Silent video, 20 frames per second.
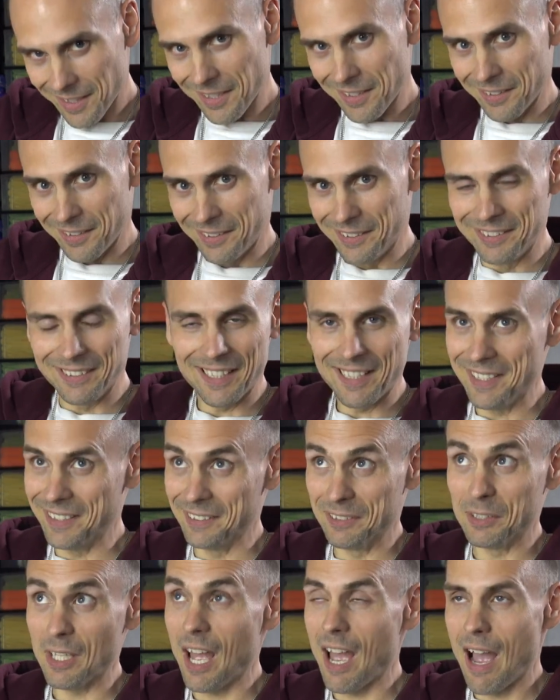this setting
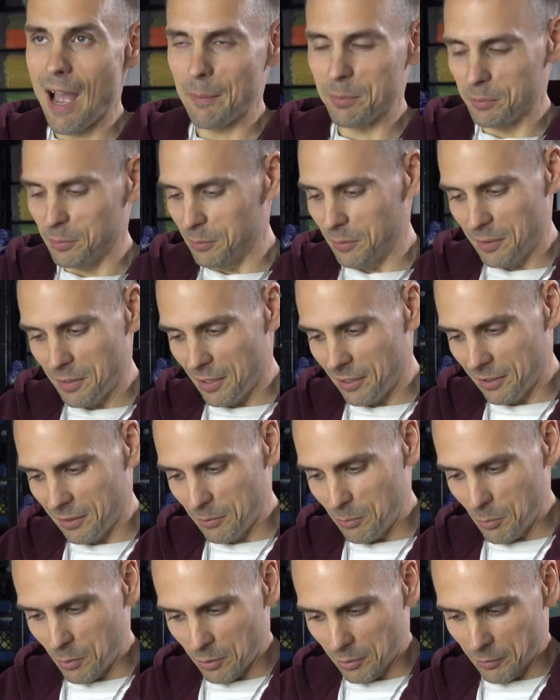is absolutely not
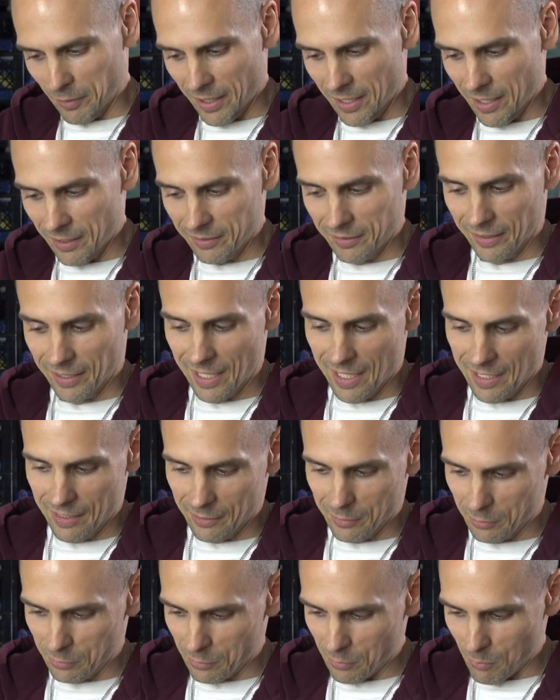gonna work right out the gate.
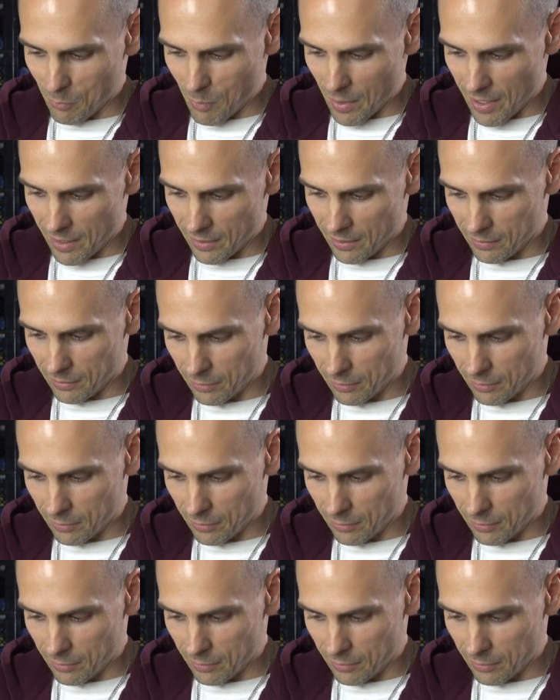There's no way.